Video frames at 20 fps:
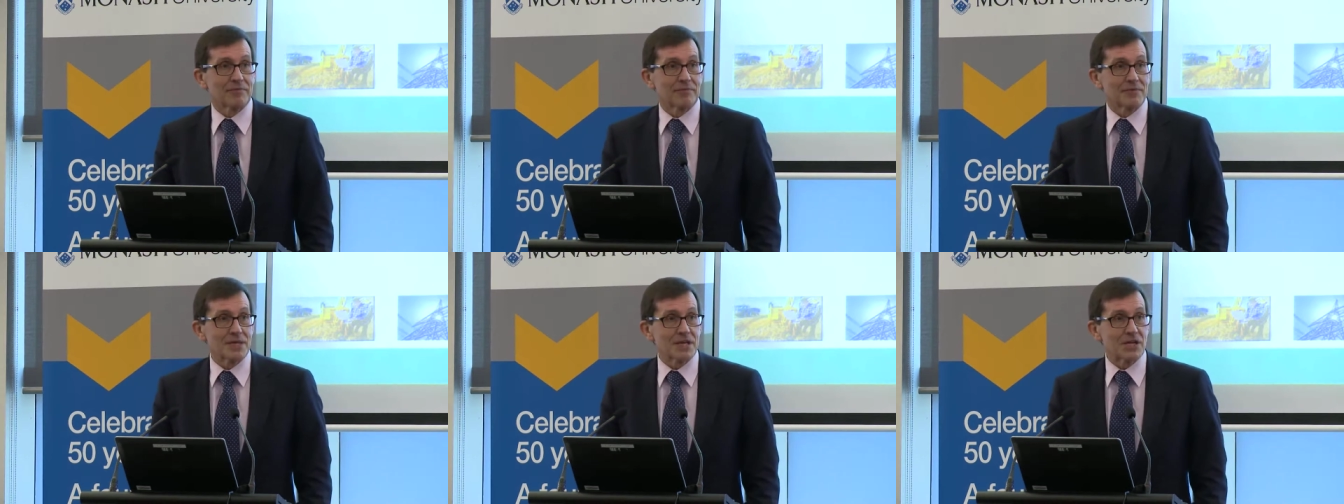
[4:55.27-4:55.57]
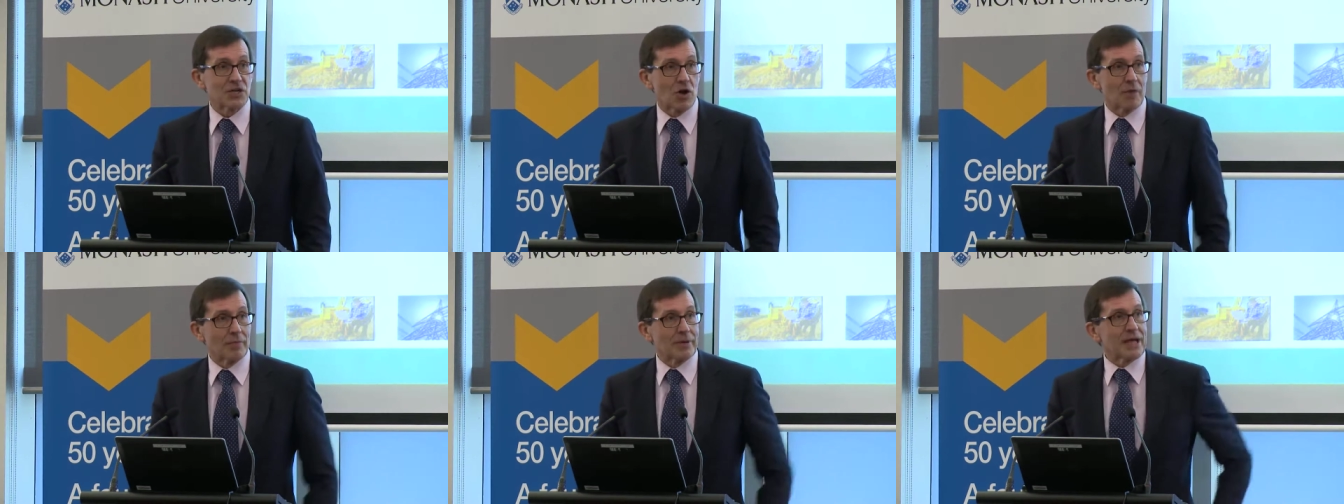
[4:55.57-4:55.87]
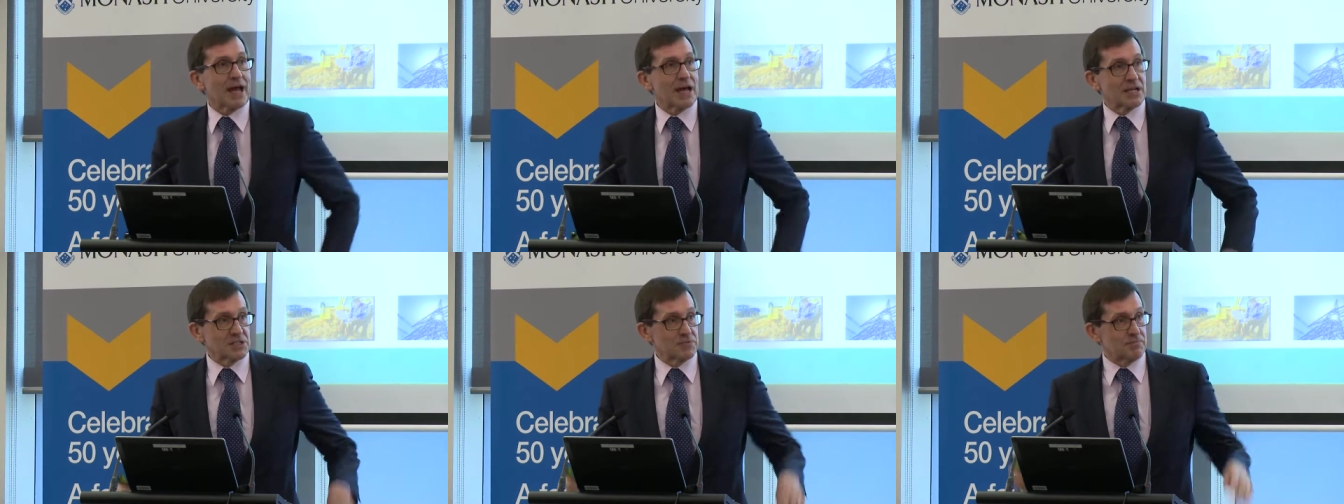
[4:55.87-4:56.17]
the economic
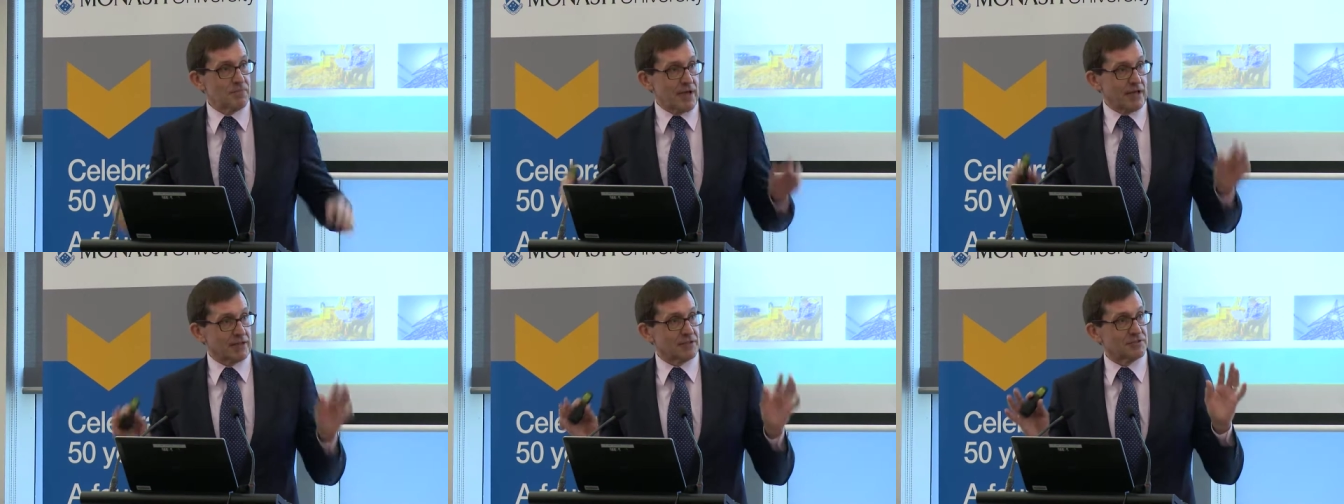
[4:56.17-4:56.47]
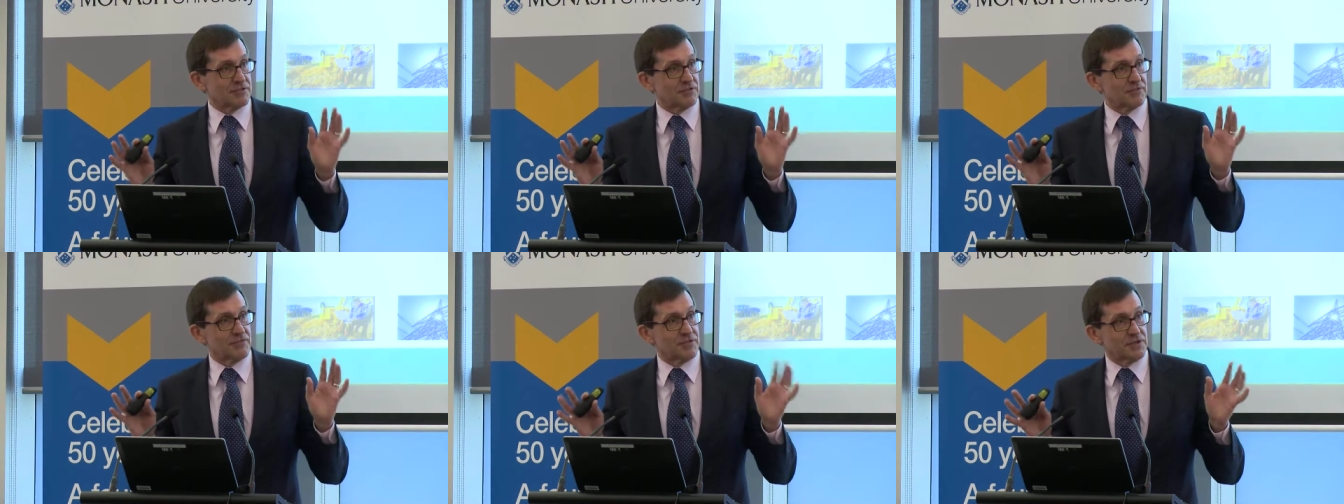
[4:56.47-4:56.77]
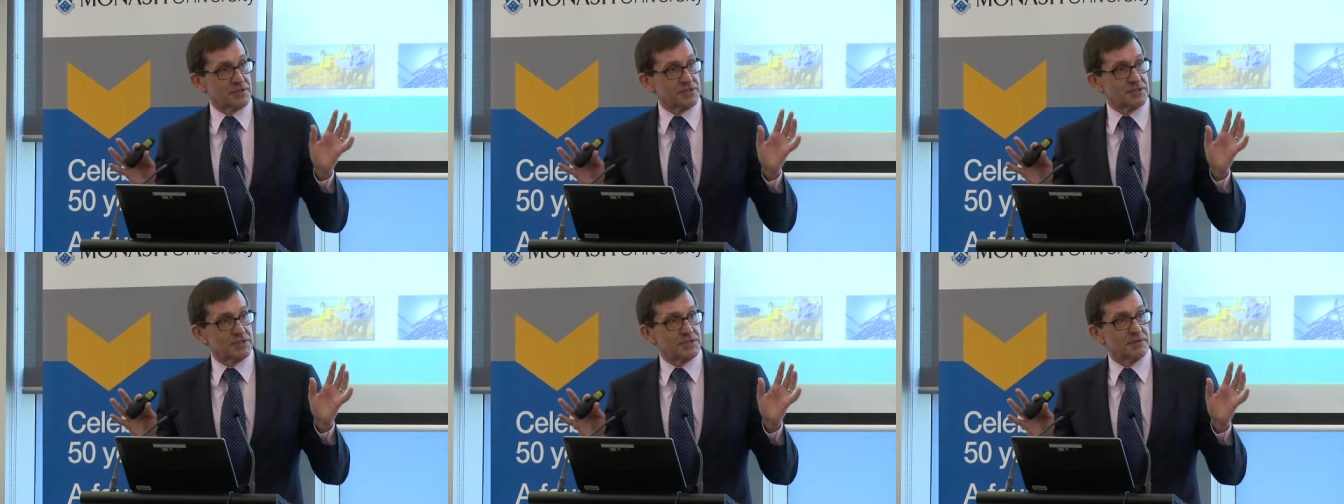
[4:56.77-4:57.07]
aspects of
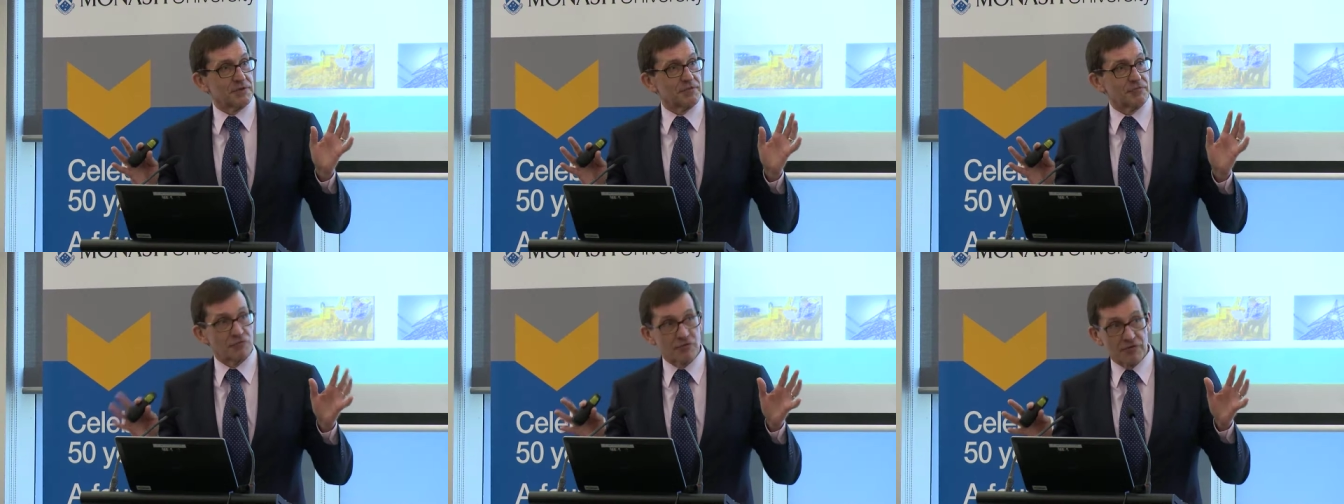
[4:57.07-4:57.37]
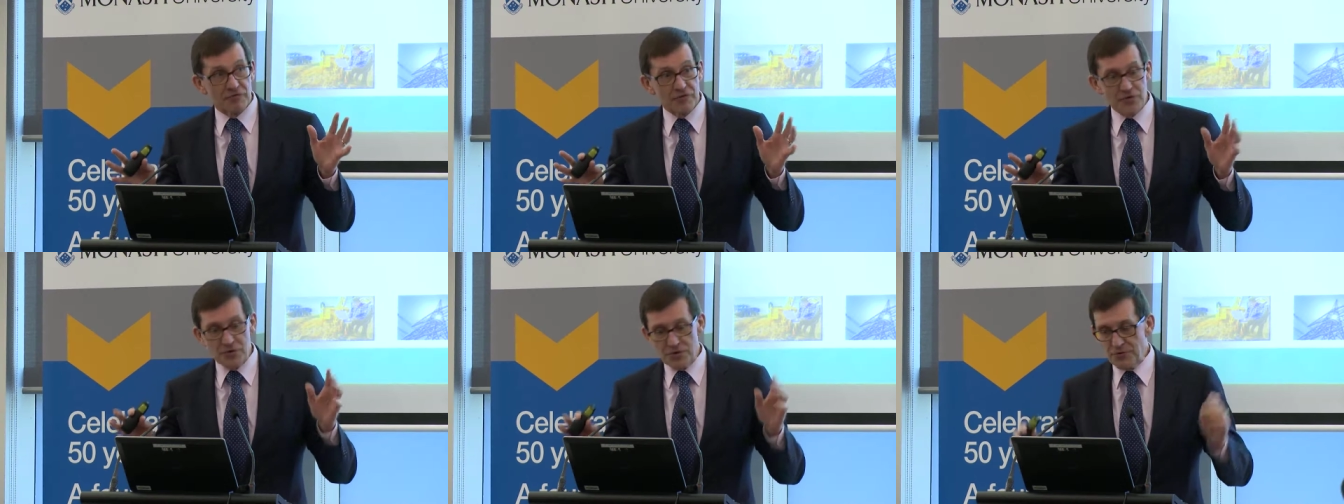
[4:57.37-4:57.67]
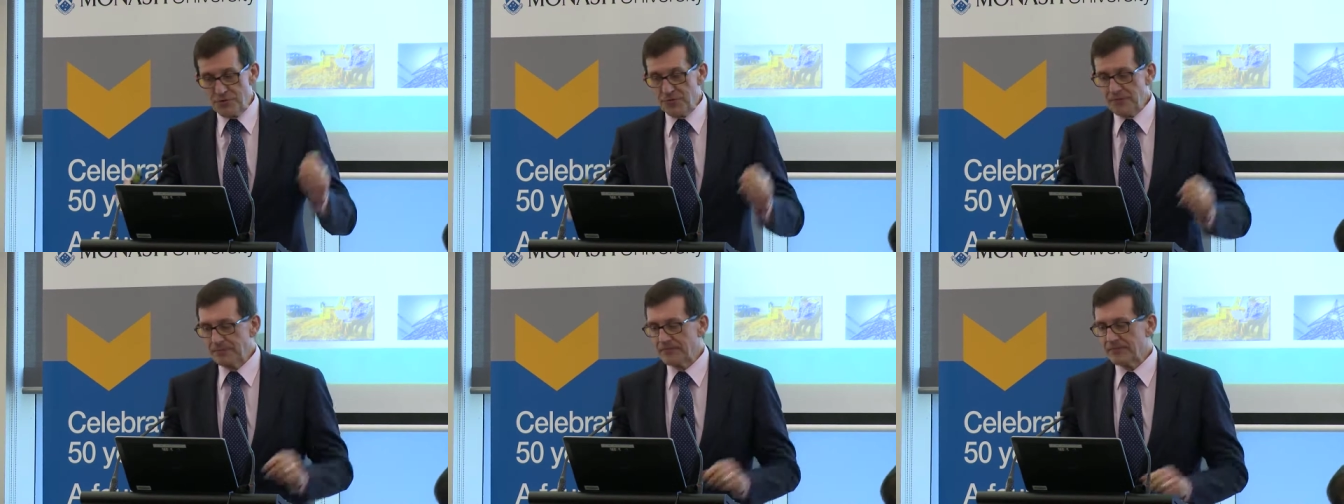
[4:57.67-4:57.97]
this
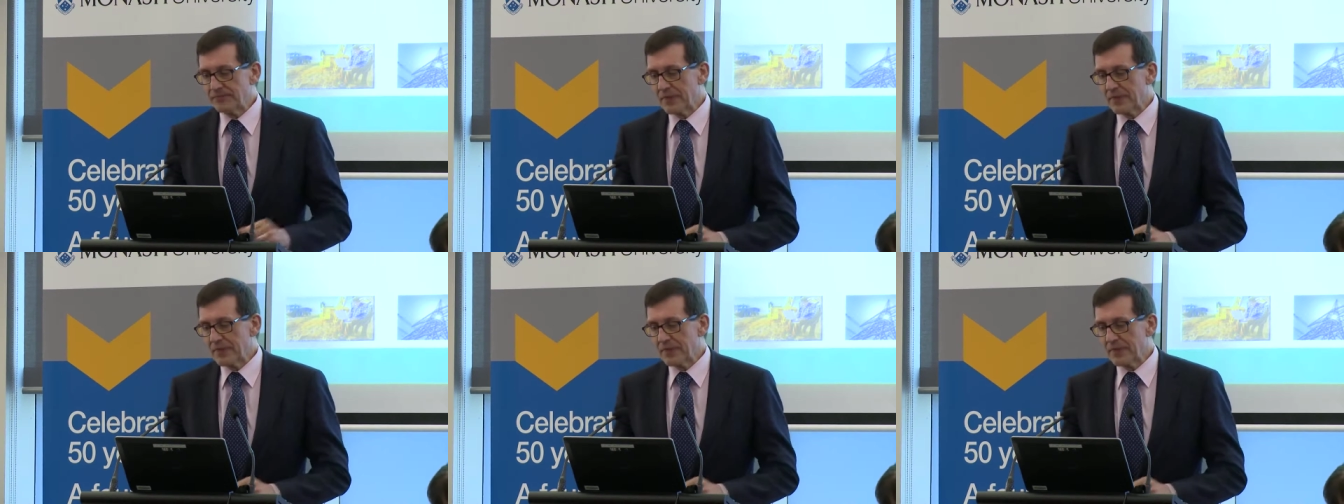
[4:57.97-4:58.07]
review,